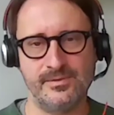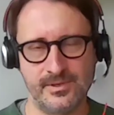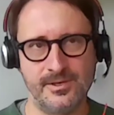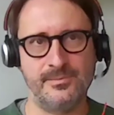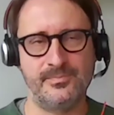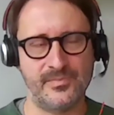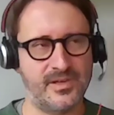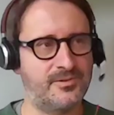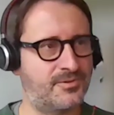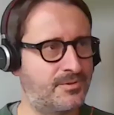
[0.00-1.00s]
Well,
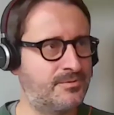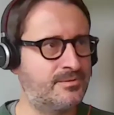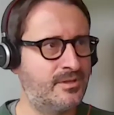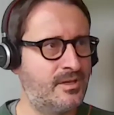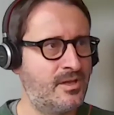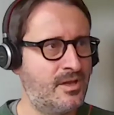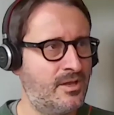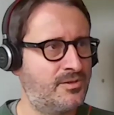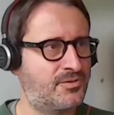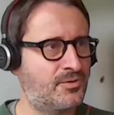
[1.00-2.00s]
yeah, true.
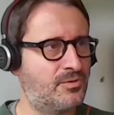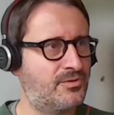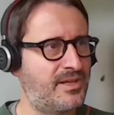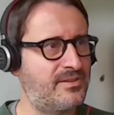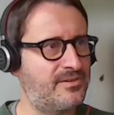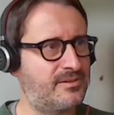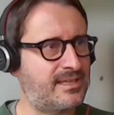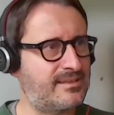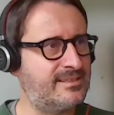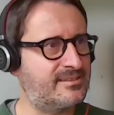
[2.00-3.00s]
So then
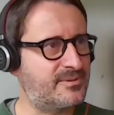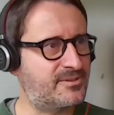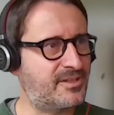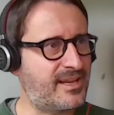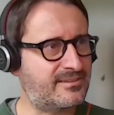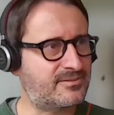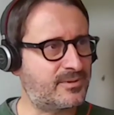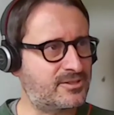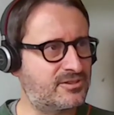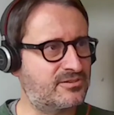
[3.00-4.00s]
that leads me to the next
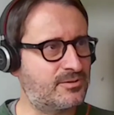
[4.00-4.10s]
question.